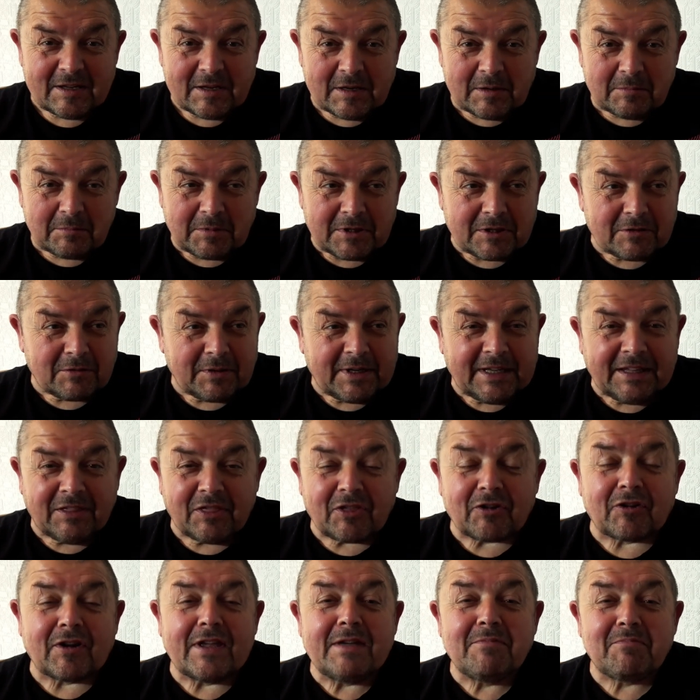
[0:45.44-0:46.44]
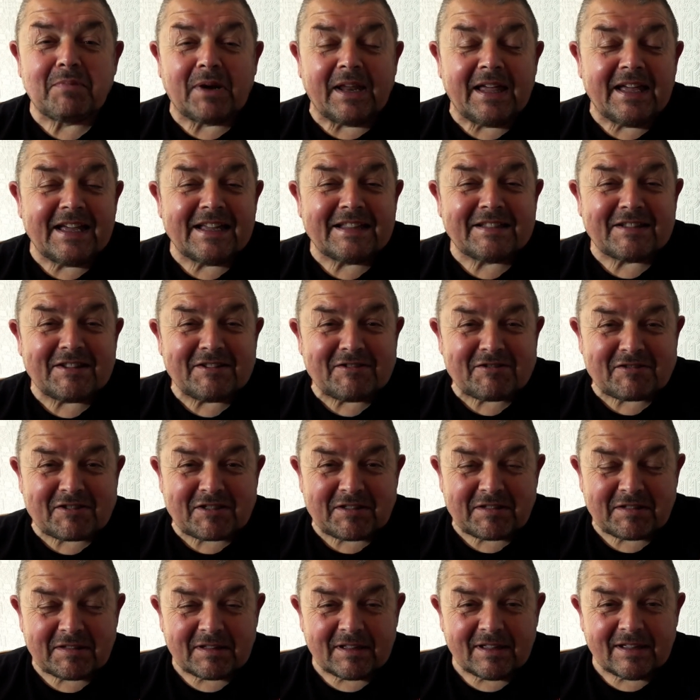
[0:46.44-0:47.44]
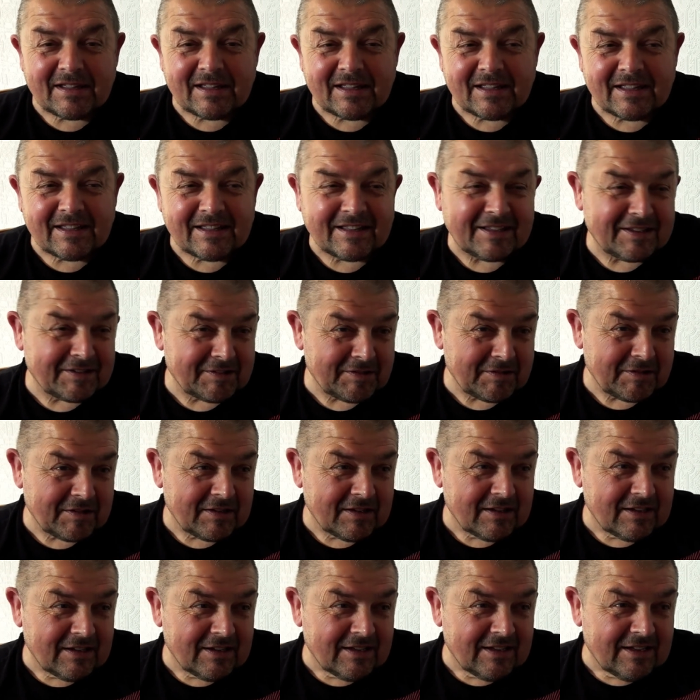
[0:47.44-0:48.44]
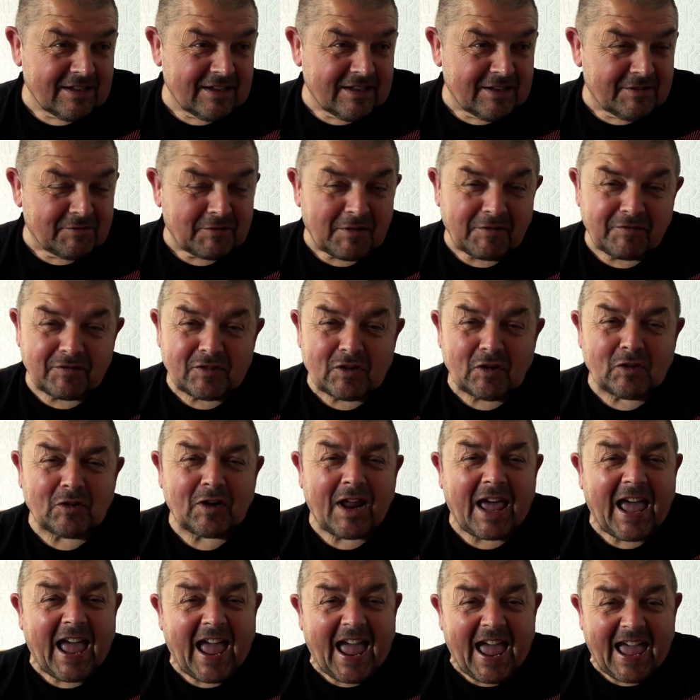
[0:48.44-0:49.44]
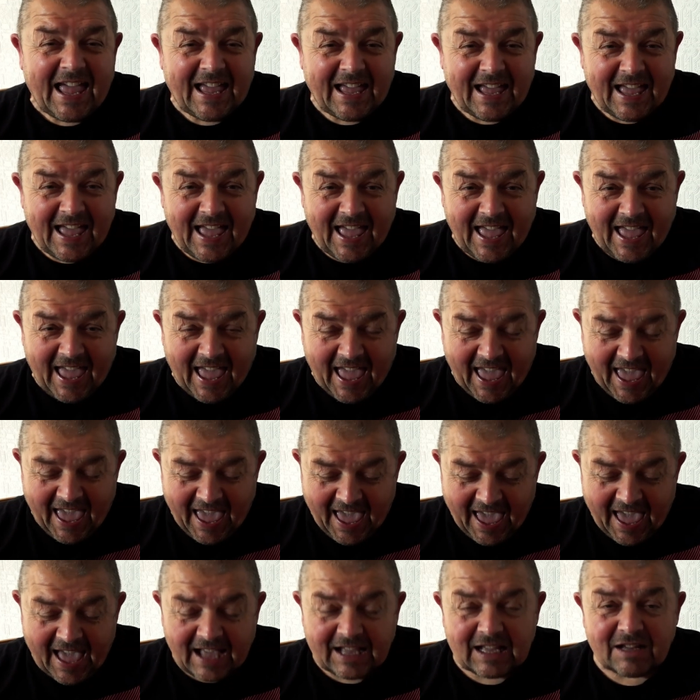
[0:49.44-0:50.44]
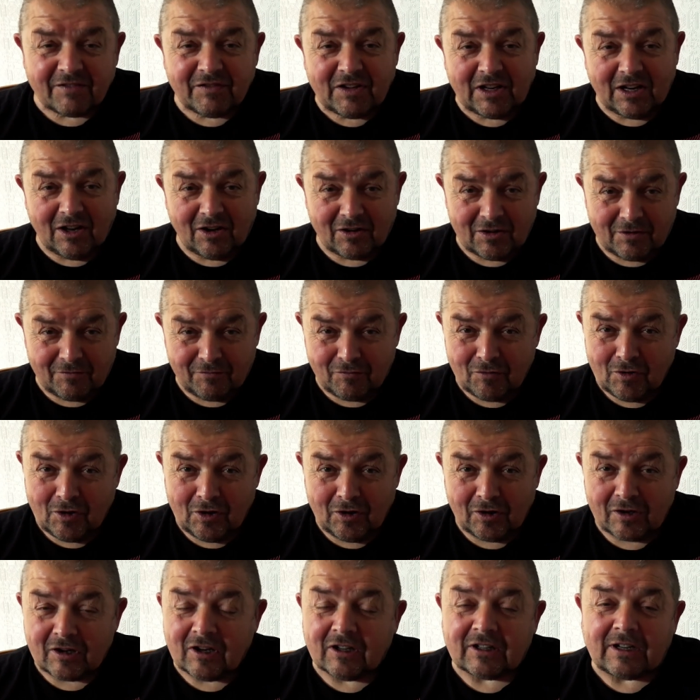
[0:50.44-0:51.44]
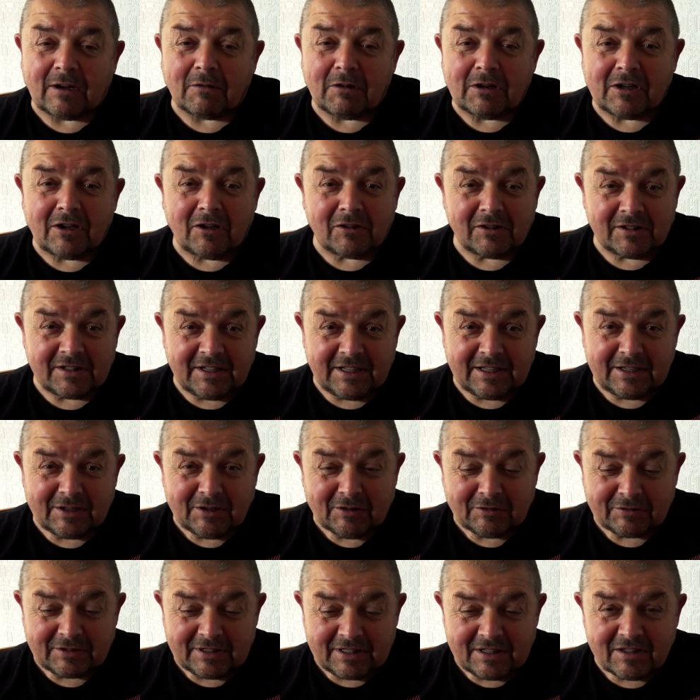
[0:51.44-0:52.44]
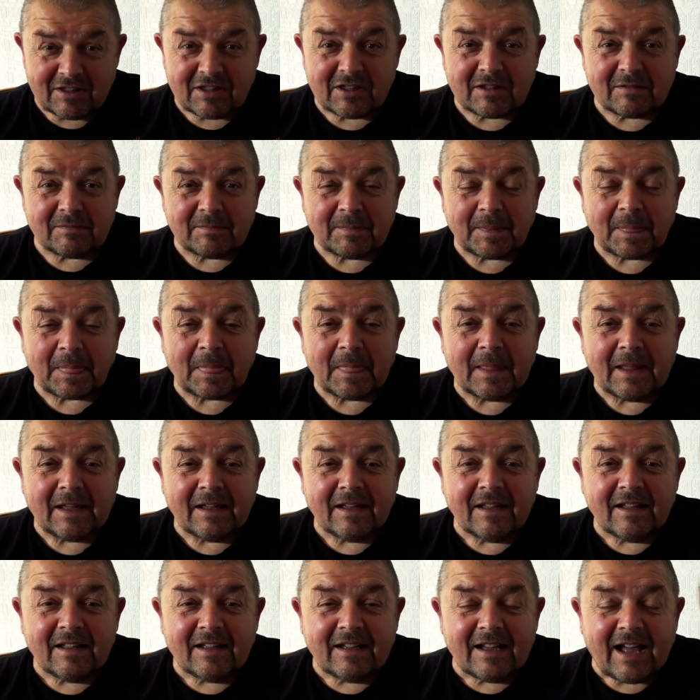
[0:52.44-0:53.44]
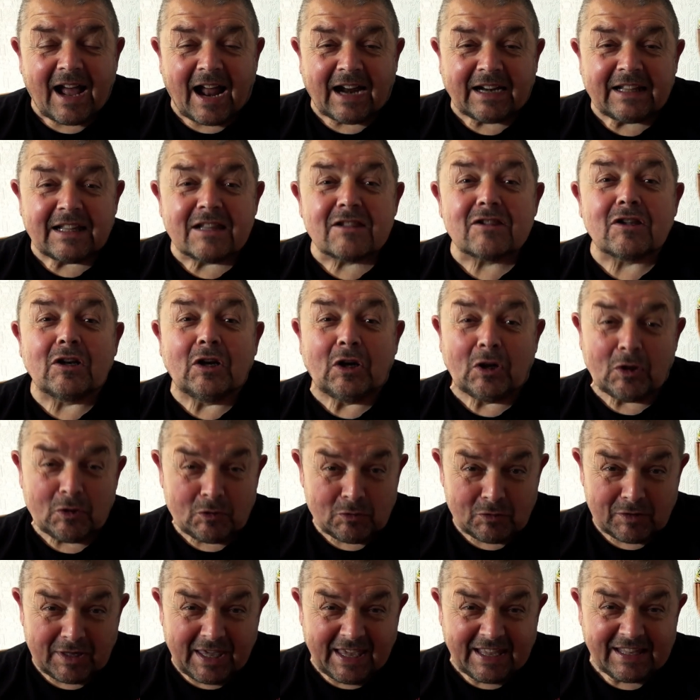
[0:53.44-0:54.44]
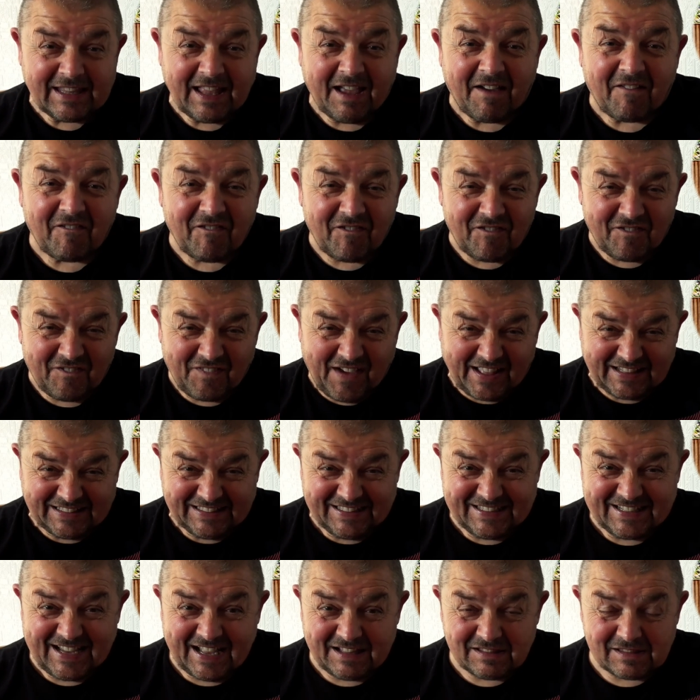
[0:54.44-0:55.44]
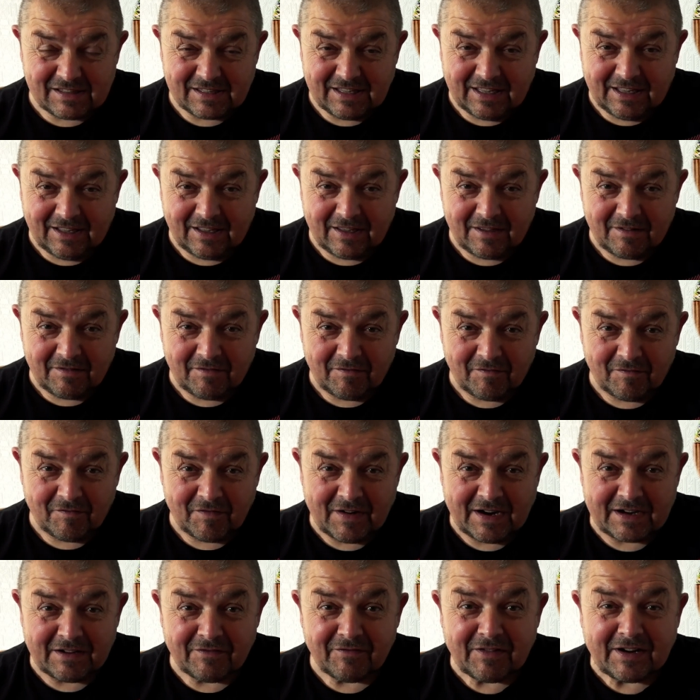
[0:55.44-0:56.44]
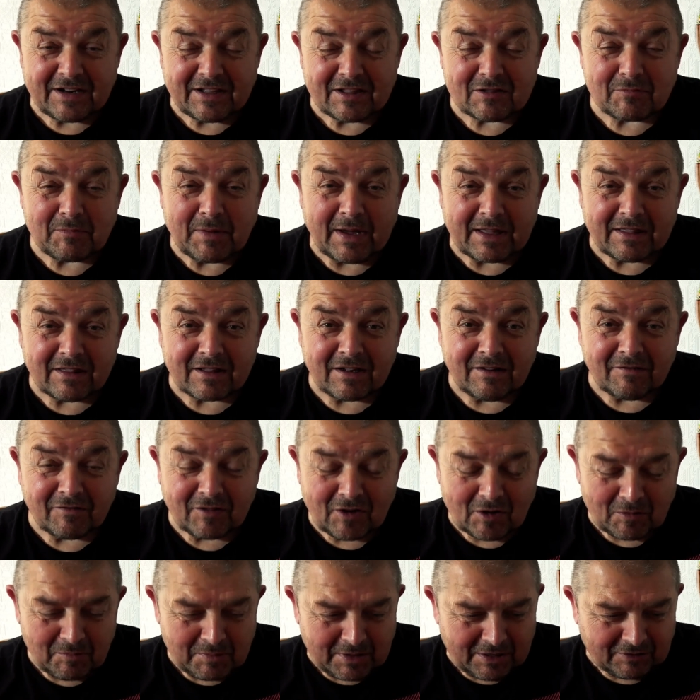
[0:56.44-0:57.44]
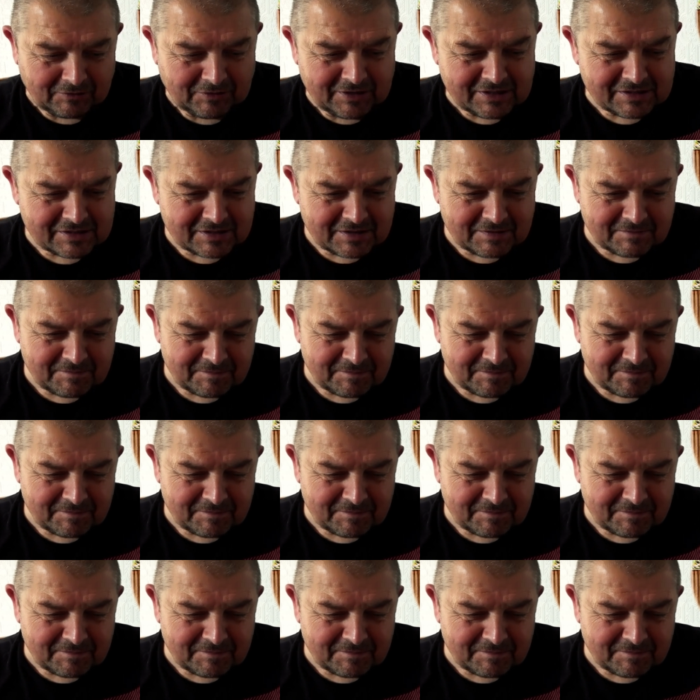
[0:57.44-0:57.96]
between three places. We've done a heck of a lot of work on our holiday cottage and it's looking fantastic. Very special, I've got to be honest.